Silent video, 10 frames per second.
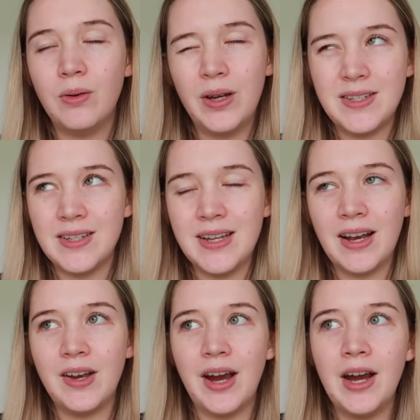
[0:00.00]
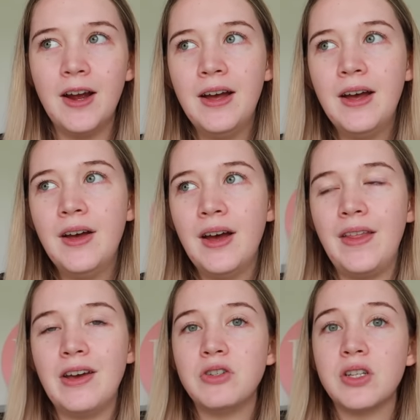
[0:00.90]
Easter Saturday,
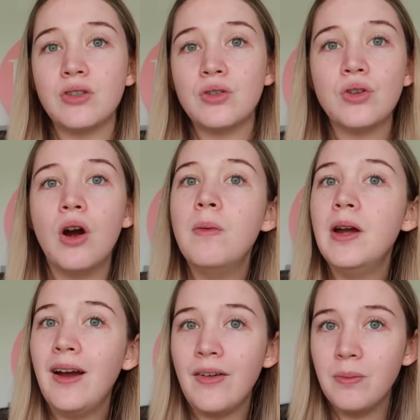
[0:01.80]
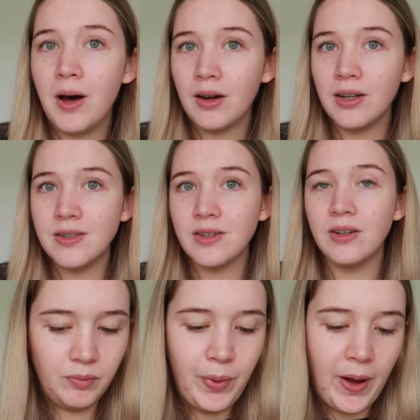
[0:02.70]
and there was so many other markets
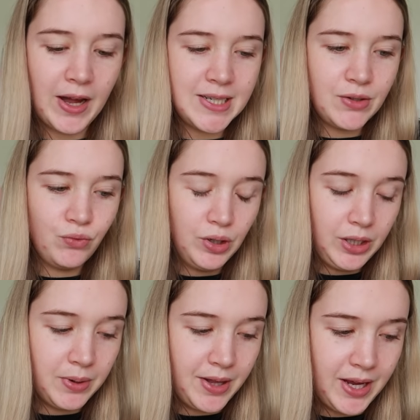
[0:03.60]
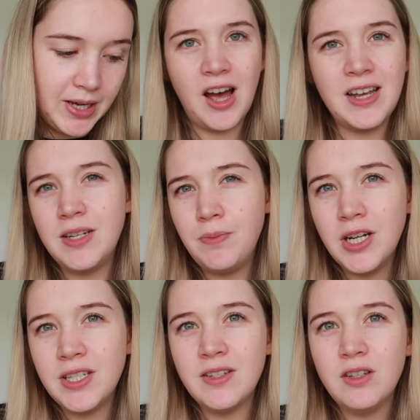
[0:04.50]
on. But I did really well there. I did
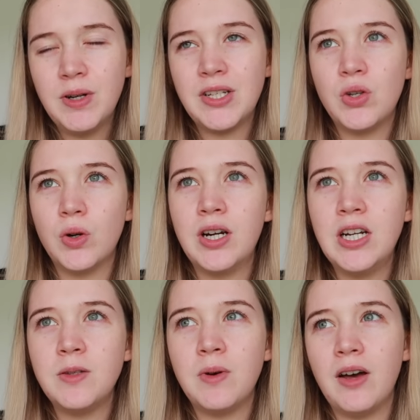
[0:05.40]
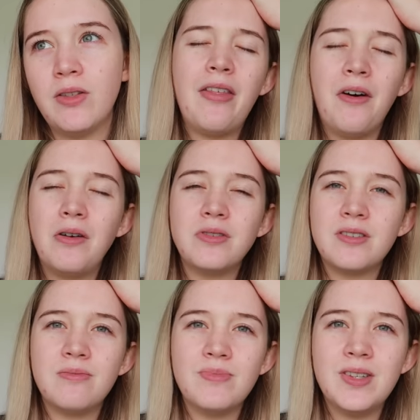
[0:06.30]
post this on my stories, but I thought I'll
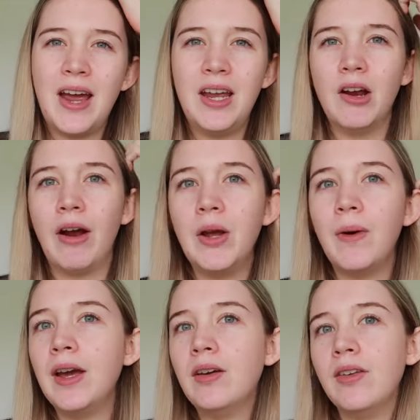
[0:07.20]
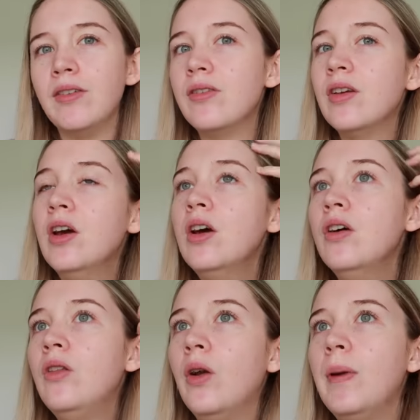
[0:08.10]
just say it here anyway because
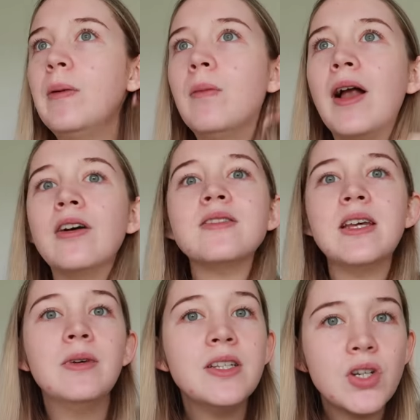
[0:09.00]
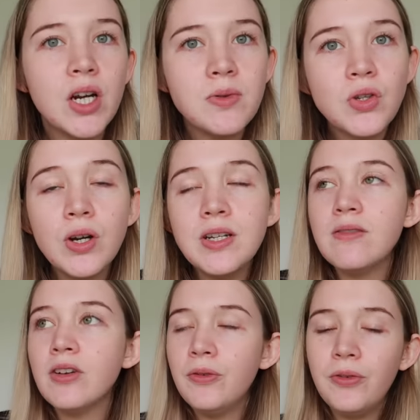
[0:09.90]
a lot of people might not see my Instagram stories
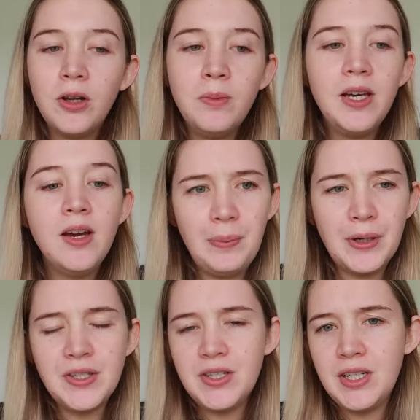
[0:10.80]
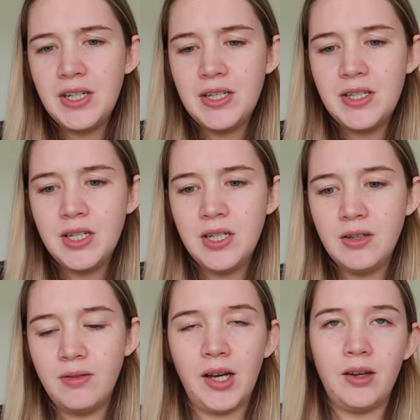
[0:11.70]
if they don't follow me. I posted
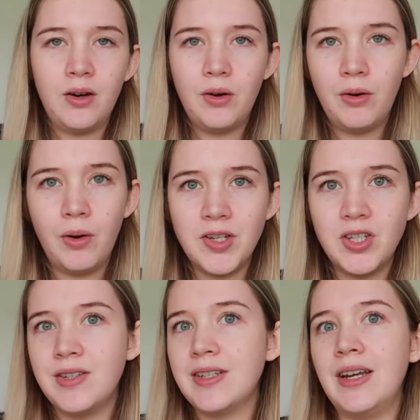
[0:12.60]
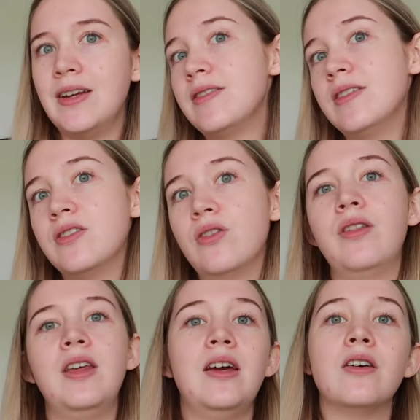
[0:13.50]
like questions and answers sort
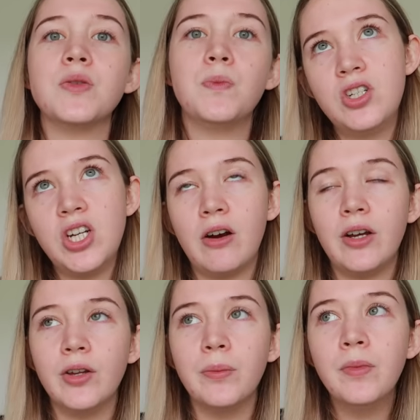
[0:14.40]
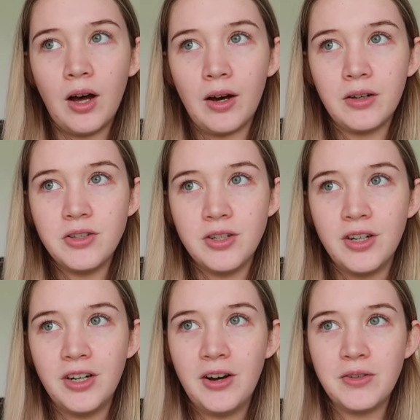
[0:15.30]
of thing, and I was sharing them because, you
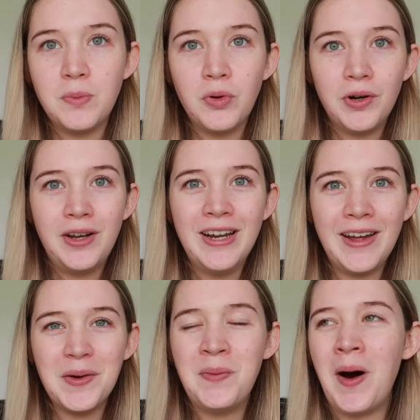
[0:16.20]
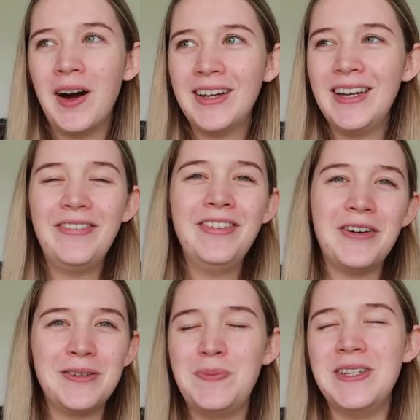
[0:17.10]
know, I was bored at the market even though
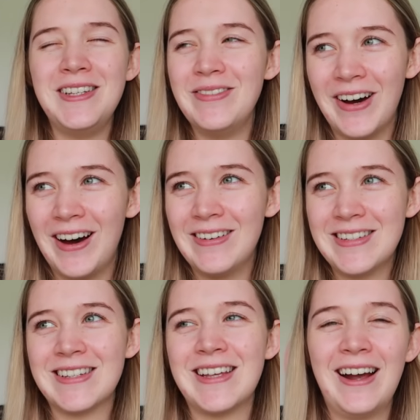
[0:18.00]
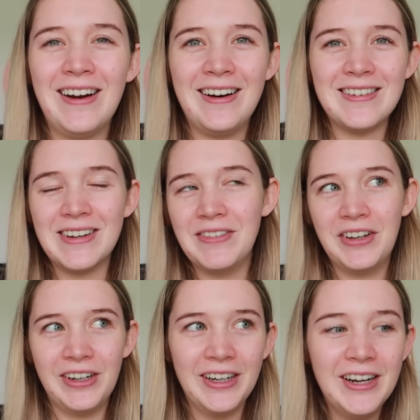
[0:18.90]
it was busy, but I was just like, oh, something
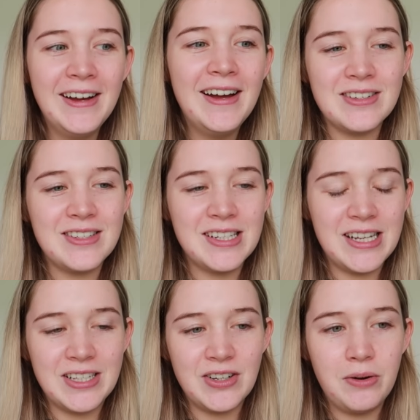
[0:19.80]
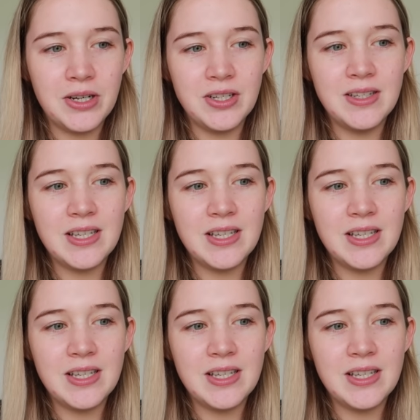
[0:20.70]
to do. So I was just answering questions.